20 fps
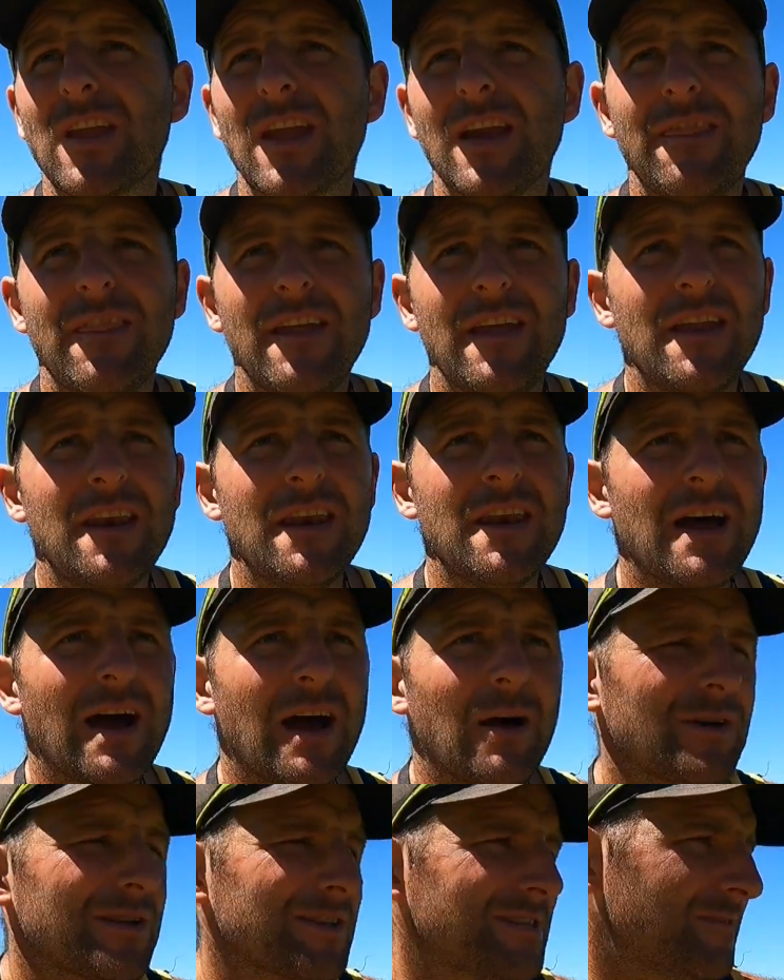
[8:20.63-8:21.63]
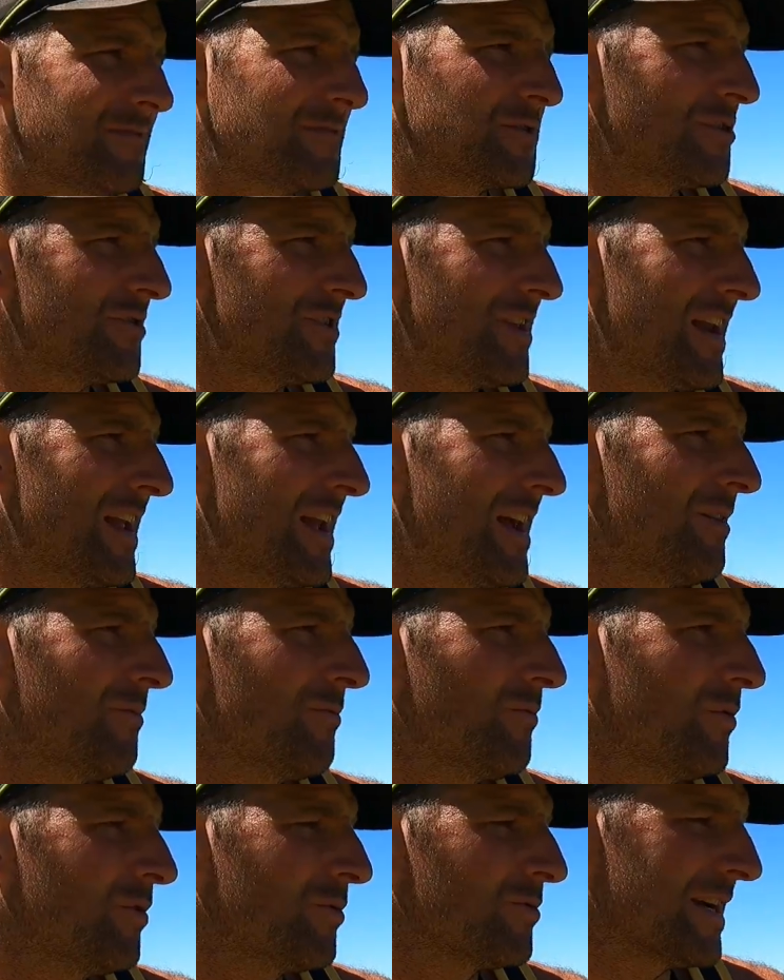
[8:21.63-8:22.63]
and then once they've chewed that out,
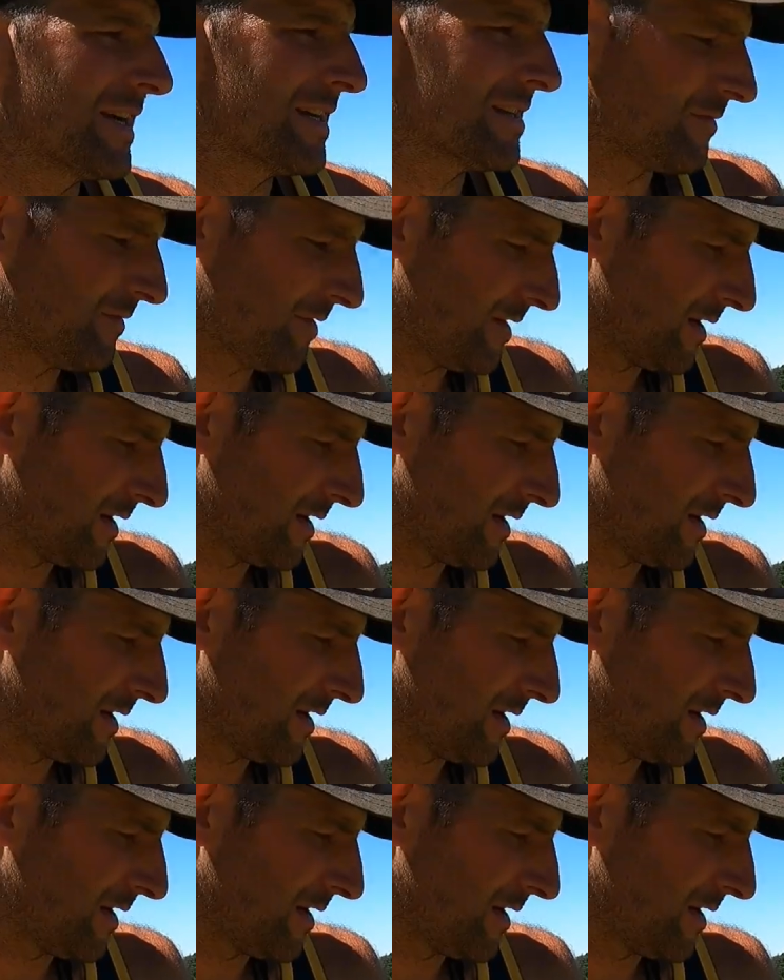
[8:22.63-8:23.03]
we'll take some